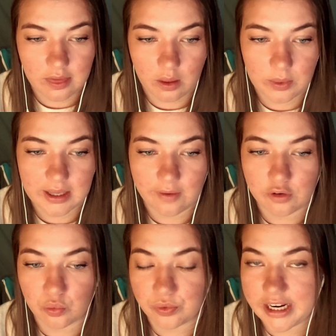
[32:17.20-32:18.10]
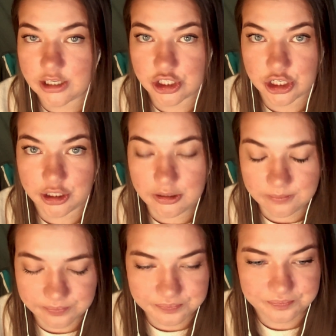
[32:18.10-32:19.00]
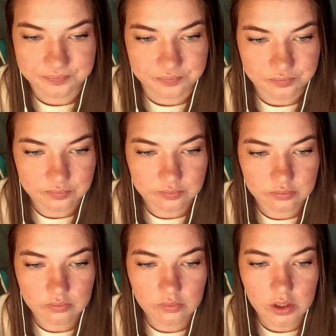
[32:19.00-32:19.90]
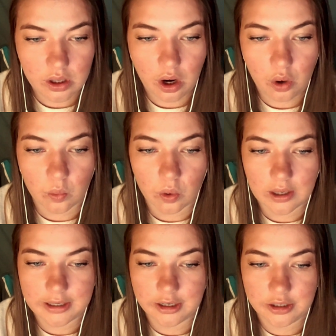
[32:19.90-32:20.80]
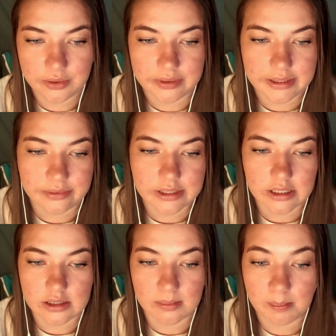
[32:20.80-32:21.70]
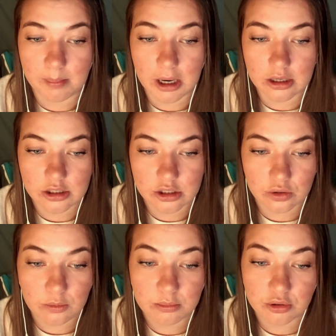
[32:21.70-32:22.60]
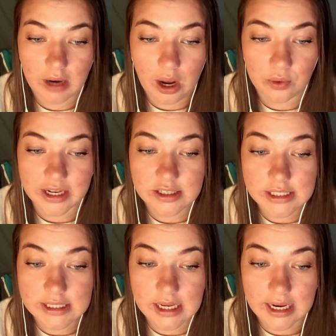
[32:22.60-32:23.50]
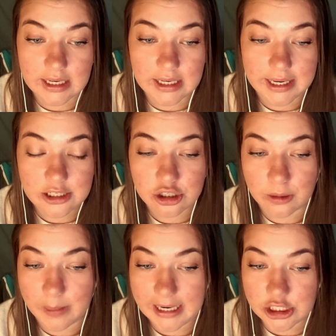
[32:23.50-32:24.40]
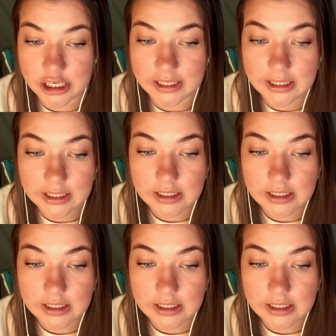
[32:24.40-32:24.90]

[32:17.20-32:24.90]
Then we have a ranger, a warrior who uses martial prowess and nature magic